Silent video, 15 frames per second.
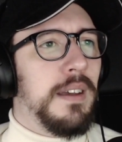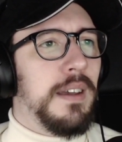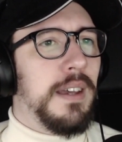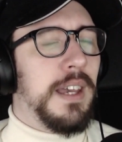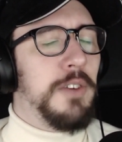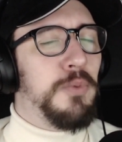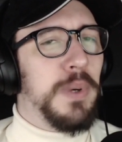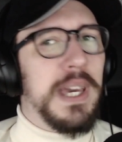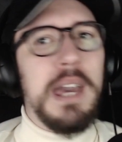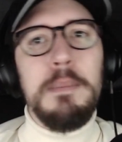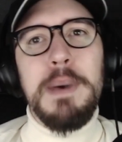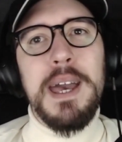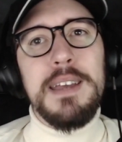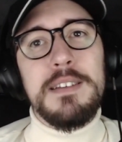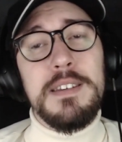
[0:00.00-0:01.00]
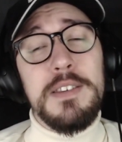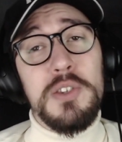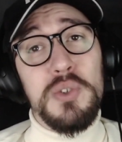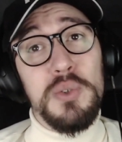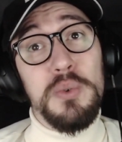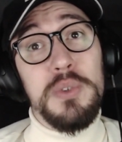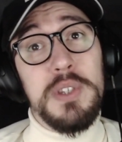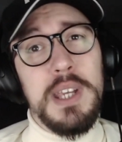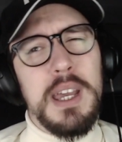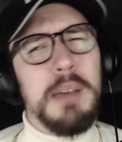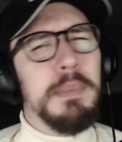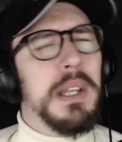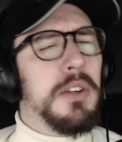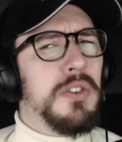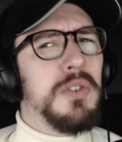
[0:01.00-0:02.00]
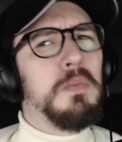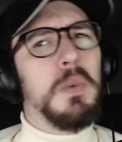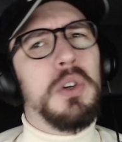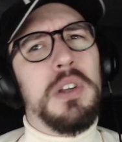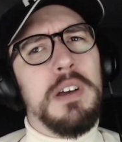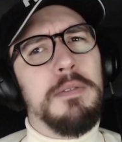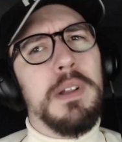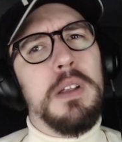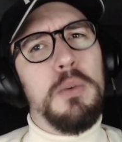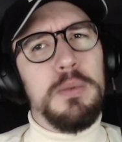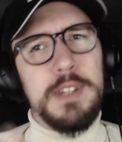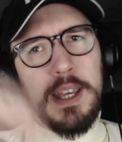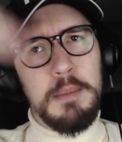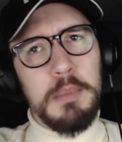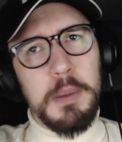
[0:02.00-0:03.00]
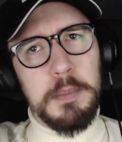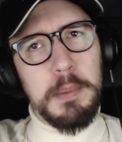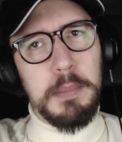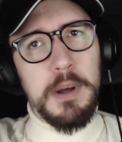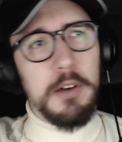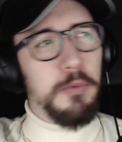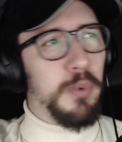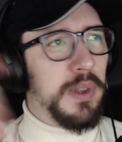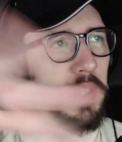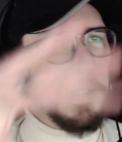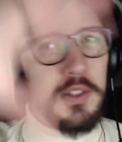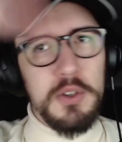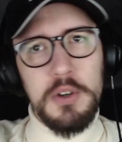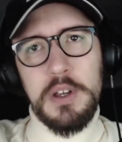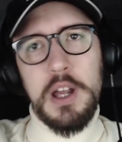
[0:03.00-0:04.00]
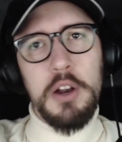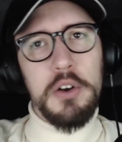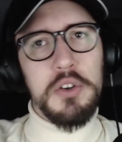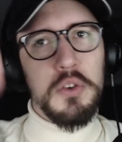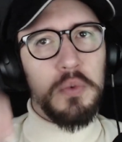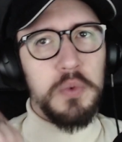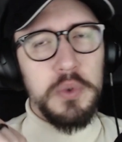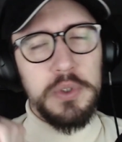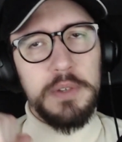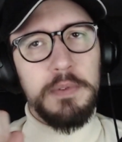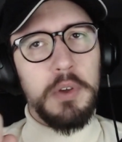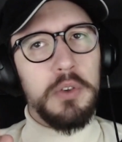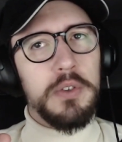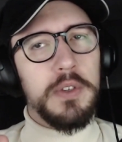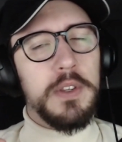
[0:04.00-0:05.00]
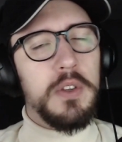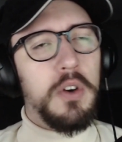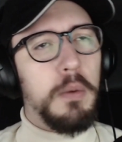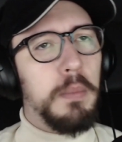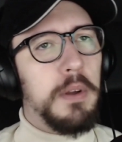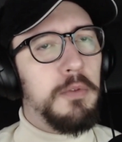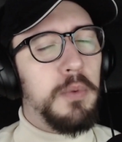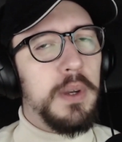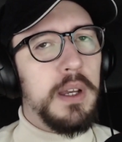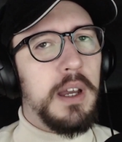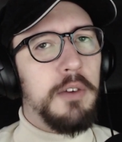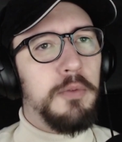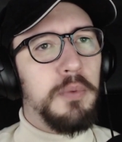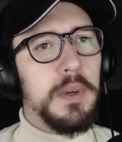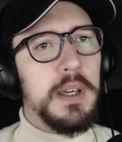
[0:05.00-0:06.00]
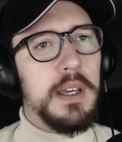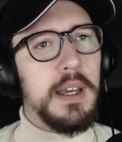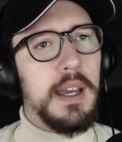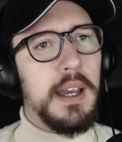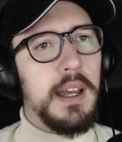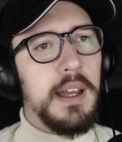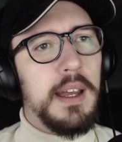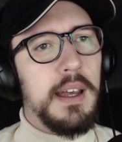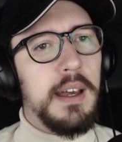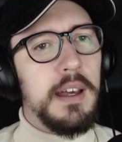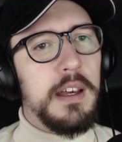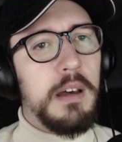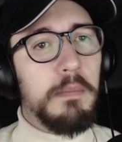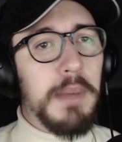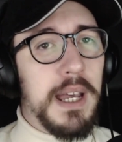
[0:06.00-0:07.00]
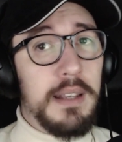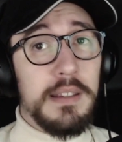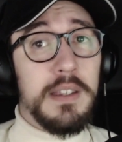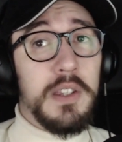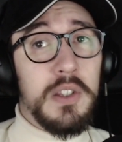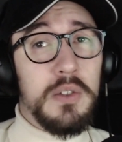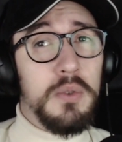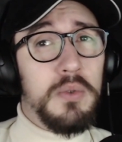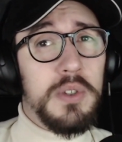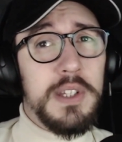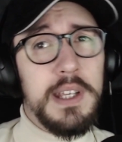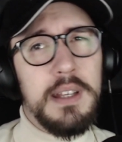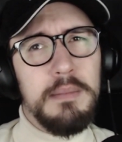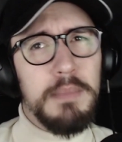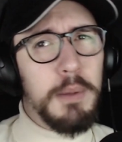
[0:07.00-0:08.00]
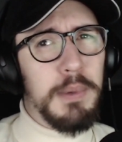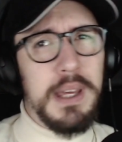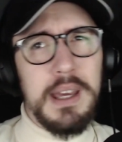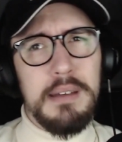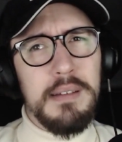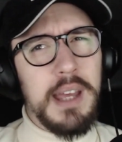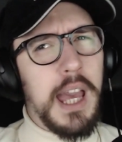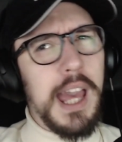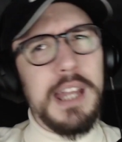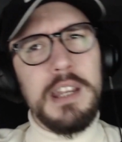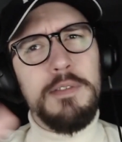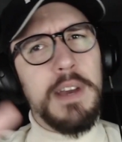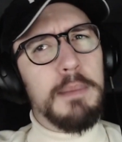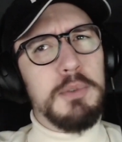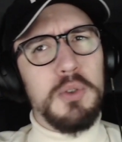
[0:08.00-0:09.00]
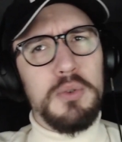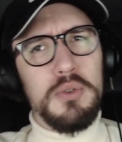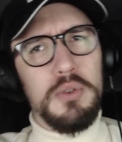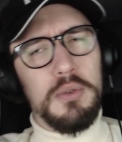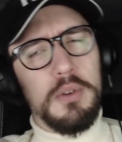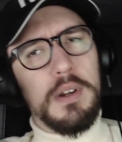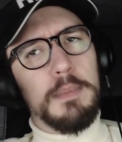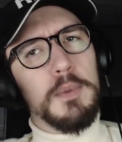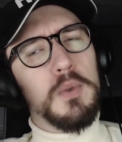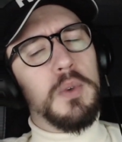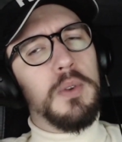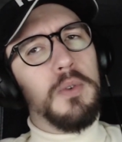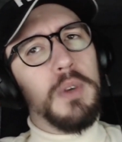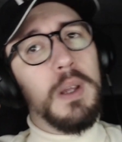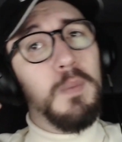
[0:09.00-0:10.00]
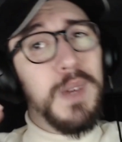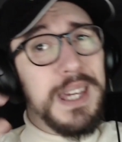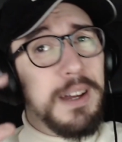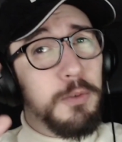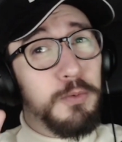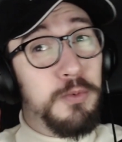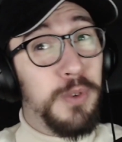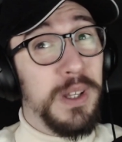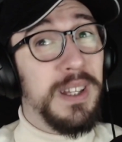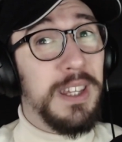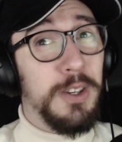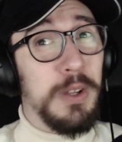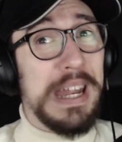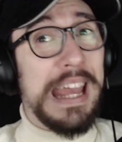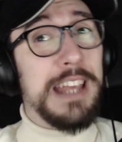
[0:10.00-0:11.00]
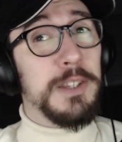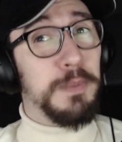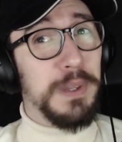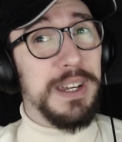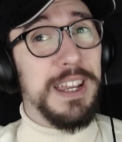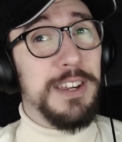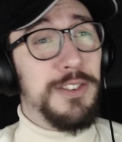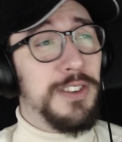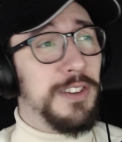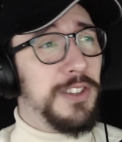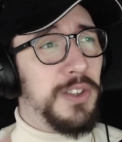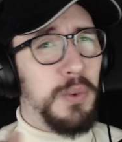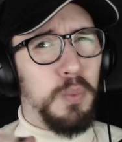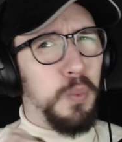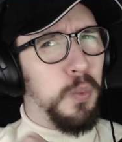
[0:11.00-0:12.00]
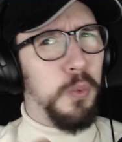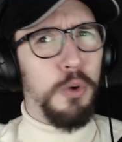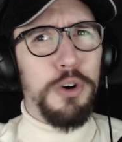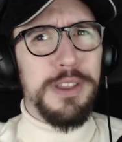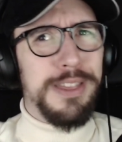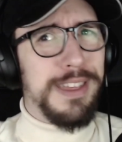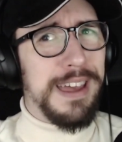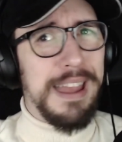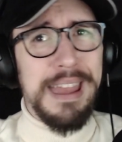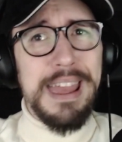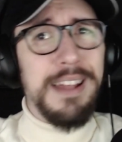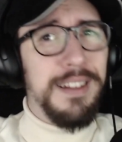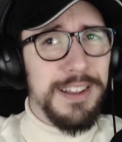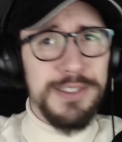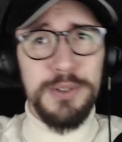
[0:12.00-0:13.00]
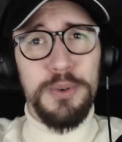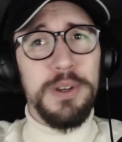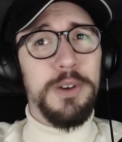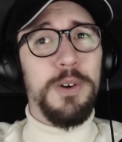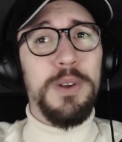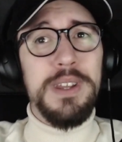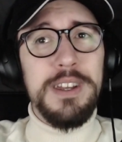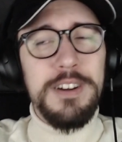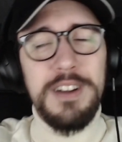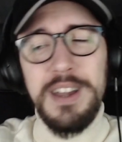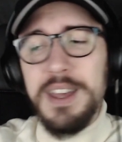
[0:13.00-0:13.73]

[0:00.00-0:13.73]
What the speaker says: If we get back to the snow sea, I mean, I assume we're going to have a little time up above with these two characters once they've got to the top. If we come back to the snow sea and maybe at the end of episode 2 or episode 3, and we get a really good explanation as to what the hell is going on here,